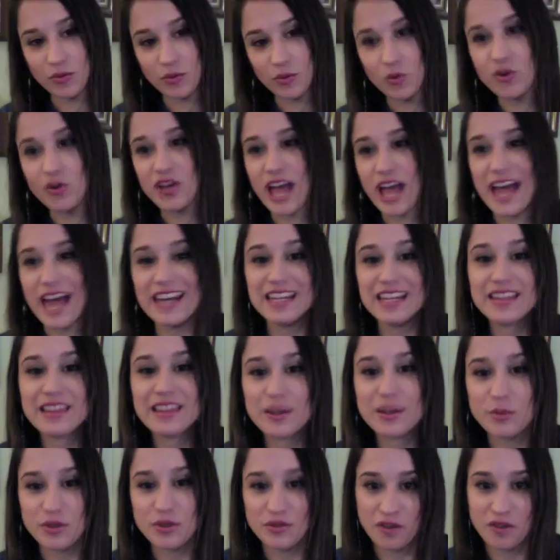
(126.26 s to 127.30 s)
Or anything
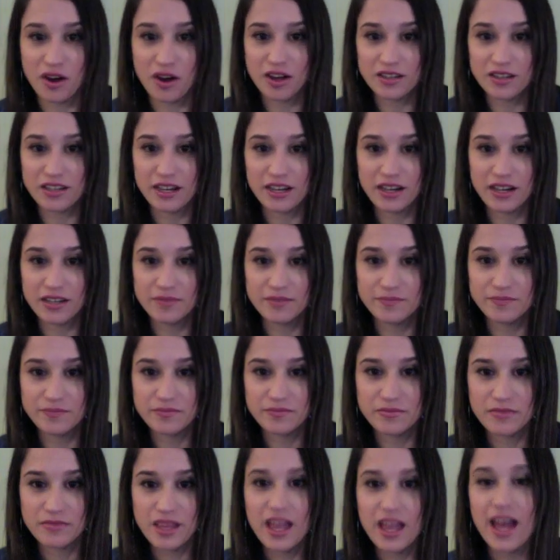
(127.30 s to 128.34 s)
with vodka.
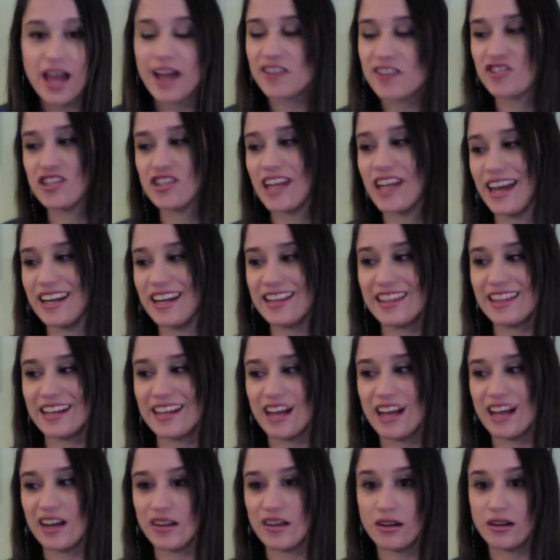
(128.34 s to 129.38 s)
Actually, anything
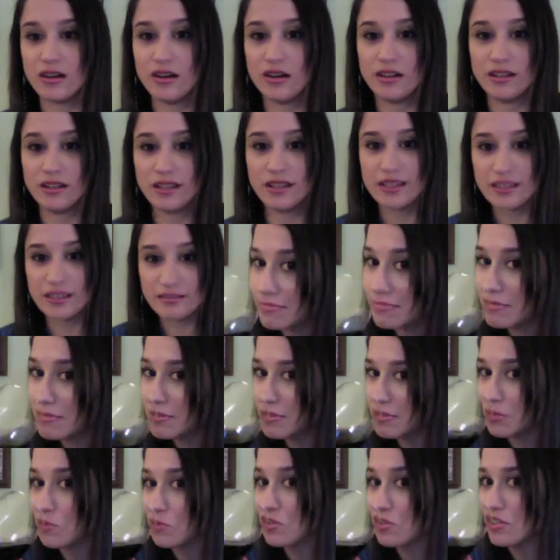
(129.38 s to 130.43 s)
alcoholic.
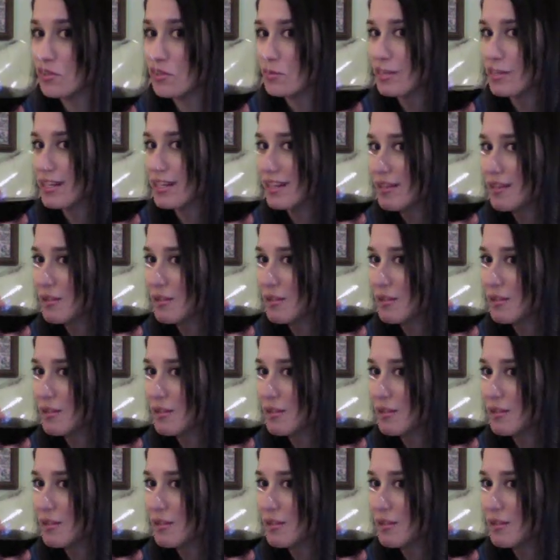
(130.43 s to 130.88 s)
Don't judge me.